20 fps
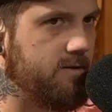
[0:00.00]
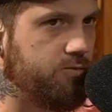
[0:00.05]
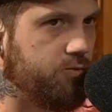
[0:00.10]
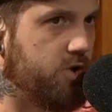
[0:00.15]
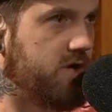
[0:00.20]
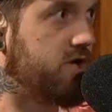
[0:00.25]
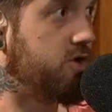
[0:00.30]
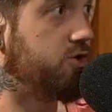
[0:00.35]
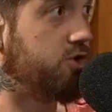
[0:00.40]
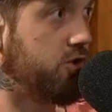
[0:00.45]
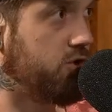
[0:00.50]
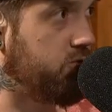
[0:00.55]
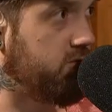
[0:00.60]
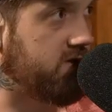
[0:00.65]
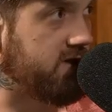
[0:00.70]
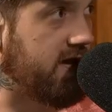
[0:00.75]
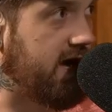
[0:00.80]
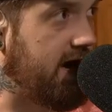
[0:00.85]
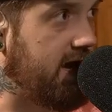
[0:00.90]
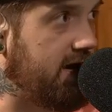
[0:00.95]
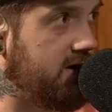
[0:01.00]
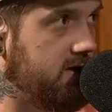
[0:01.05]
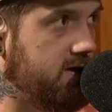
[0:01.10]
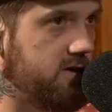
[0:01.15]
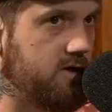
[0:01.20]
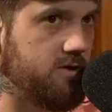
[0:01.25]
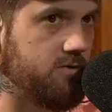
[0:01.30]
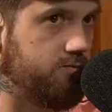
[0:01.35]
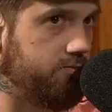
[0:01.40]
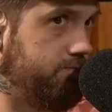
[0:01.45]
What do you do with that?
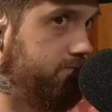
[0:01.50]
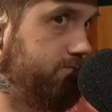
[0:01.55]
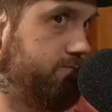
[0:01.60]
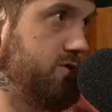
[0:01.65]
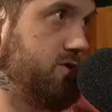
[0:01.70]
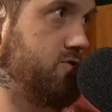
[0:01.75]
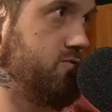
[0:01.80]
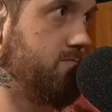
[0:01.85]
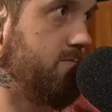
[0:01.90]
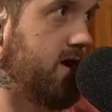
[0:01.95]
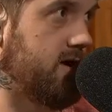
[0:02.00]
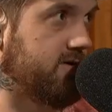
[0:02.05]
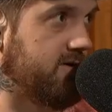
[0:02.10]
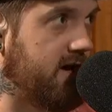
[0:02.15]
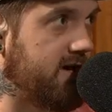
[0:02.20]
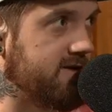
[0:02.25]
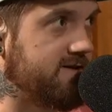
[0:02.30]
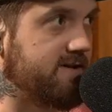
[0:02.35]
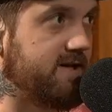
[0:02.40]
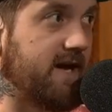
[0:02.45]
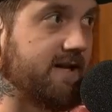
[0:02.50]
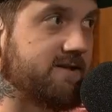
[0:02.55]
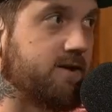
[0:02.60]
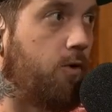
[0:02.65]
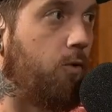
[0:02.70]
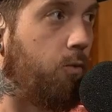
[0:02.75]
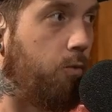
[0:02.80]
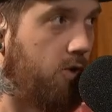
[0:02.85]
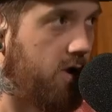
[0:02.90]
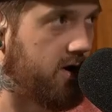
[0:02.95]
You you mark that as that's
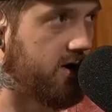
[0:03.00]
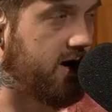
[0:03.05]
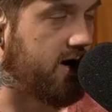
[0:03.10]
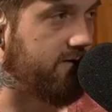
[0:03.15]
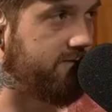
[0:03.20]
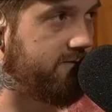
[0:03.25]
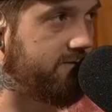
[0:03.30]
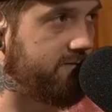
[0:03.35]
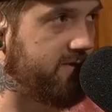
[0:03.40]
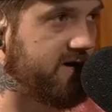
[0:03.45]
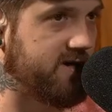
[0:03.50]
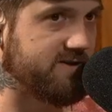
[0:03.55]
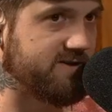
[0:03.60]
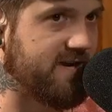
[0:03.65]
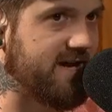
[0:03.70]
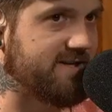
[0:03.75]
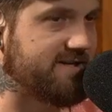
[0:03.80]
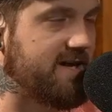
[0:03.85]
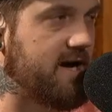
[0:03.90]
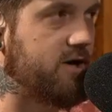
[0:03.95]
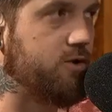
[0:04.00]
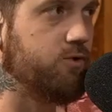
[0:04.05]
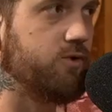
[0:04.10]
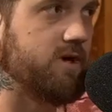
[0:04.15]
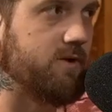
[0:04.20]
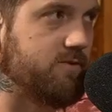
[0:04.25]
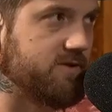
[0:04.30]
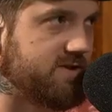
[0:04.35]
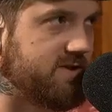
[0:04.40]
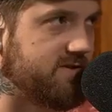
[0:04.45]
a one off because that's not
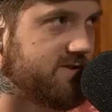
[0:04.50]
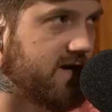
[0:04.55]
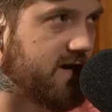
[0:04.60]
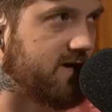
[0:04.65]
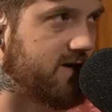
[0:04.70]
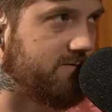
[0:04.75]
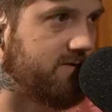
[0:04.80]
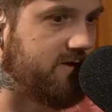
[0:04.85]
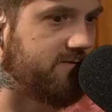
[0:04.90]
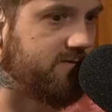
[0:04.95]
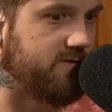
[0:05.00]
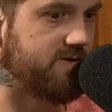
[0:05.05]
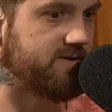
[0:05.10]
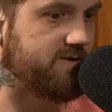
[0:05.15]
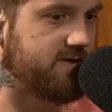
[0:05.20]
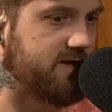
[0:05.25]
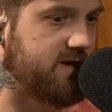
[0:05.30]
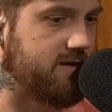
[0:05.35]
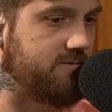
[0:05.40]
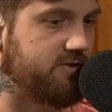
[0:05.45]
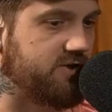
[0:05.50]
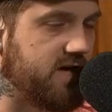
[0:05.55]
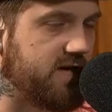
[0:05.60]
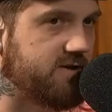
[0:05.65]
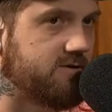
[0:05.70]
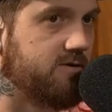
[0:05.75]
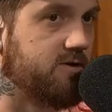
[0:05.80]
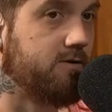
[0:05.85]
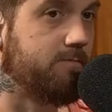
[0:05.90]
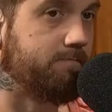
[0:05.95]
who he was designed to be for this team.
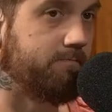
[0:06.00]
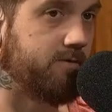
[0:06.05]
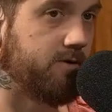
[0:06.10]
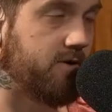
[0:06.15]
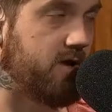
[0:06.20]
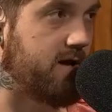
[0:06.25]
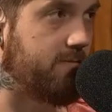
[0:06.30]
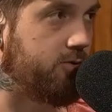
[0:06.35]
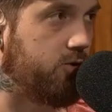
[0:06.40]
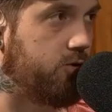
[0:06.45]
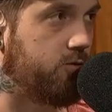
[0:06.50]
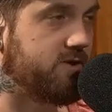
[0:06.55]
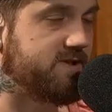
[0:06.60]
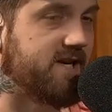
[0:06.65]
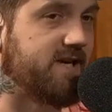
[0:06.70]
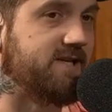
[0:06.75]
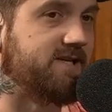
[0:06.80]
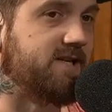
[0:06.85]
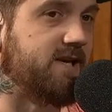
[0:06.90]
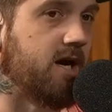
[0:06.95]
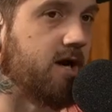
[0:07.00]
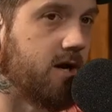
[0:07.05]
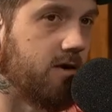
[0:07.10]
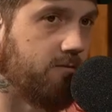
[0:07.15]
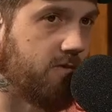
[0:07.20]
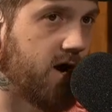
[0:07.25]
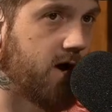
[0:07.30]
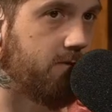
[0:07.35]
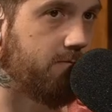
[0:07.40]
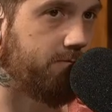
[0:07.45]
Chase Claypool was a
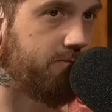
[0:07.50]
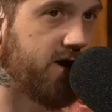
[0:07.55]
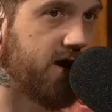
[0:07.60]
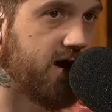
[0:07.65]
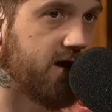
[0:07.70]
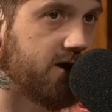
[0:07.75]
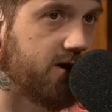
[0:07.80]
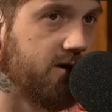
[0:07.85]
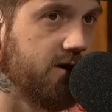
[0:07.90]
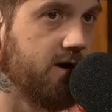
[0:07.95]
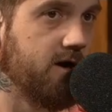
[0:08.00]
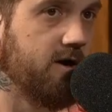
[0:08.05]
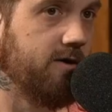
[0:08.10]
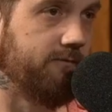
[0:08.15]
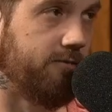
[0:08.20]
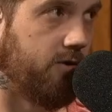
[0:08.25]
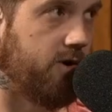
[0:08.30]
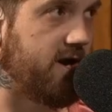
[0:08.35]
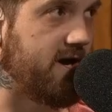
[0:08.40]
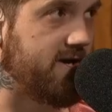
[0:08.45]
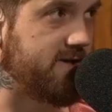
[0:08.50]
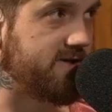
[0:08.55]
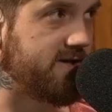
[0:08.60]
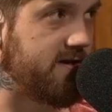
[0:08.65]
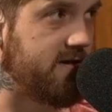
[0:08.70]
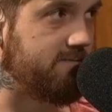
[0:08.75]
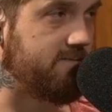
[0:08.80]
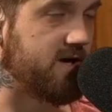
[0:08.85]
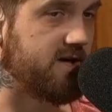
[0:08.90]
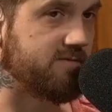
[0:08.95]
second round pick for a
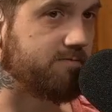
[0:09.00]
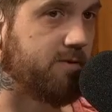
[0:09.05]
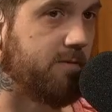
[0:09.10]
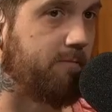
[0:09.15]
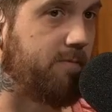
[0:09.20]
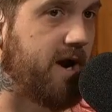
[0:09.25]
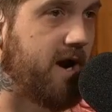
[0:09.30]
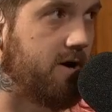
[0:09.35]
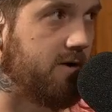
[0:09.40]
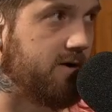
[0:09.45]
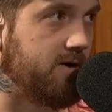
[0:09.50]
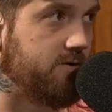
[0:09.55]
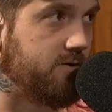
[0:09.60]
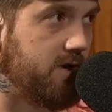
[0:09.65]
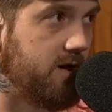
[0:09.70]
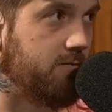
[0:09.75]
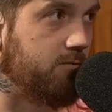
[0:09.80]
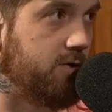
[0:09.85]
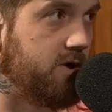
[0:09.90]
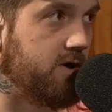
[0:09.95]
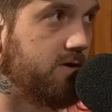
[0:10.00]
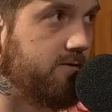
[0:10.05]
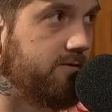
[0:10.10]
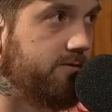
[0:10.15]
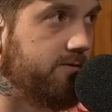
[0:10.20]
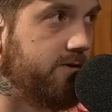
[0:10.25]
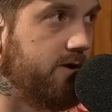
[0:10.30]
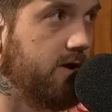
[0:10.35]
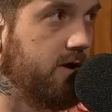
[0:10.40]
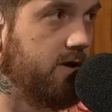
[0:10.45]
team that is preparing to get rid
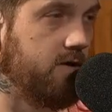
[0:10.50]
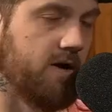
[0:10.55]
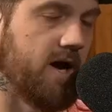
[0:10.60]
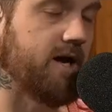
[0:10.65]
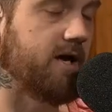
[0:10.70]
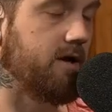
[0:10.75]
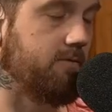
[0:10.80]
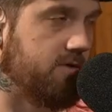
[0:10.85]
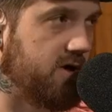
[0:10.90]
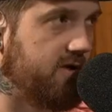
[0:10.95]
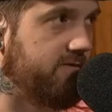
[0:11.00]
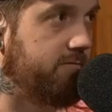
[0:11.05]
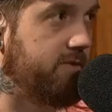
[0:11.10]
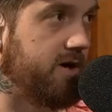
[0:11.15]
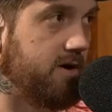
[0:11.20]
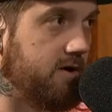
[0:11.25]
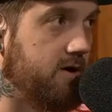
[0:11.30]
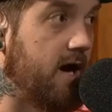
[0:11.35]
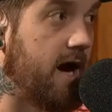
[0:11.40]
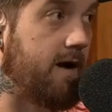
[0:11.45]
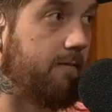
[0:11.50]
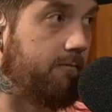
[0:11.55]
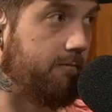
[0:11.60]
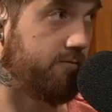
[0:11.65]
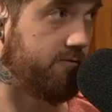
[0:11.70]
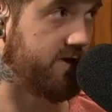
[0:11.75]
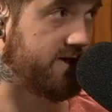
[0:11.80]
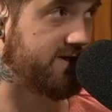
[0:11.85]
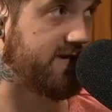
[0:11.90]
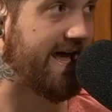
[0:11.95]
of or not get rid of, but not
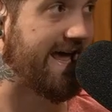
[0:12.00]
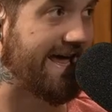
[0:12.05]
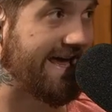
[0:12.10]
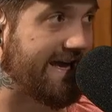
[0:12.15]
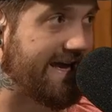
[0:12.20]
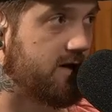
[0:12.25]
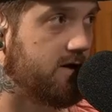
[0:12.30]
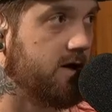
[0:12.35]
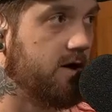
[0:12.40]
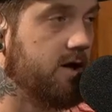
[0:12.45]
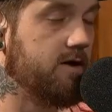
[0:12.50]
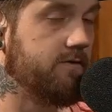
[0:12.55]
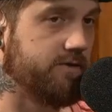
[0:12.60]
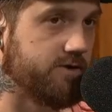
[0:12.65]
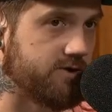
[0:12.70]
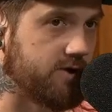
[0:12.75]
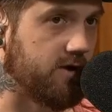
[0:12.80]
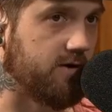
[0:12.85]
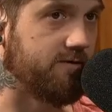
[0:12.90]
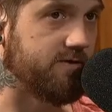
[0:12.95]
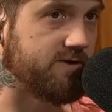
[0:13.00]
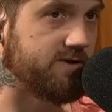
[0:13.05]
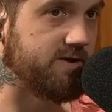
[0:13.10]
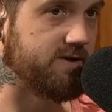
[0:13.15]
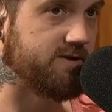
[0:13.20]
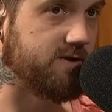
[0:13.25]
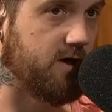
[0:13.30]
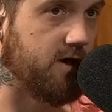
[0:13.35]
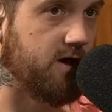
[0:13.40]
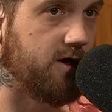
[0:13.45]
retain the
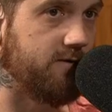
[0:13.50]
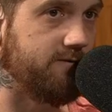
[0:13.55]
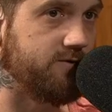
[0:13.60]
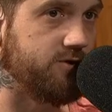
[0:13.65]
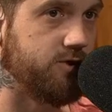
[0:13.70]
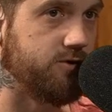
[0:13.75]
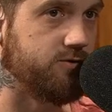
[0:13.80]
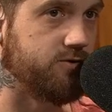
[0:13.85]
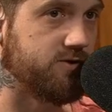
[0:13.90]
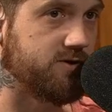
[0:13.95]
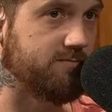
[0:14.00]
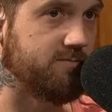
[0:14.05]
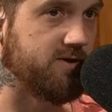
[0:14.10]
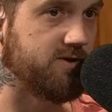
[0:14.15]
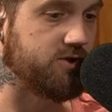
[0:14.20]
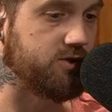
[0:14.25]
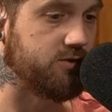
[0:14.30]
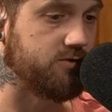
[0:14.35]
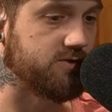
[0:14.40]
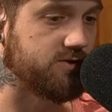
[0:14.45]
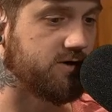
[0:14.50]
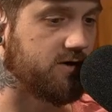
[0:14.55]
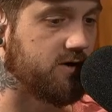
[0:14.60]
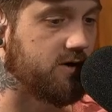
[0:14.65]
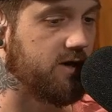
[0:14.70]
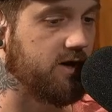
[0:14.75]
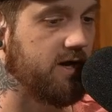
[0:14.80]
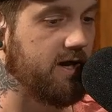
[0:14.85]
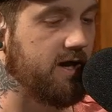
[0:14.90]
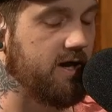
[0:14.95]
services of Juju Smith
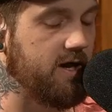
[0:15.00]
Schuster.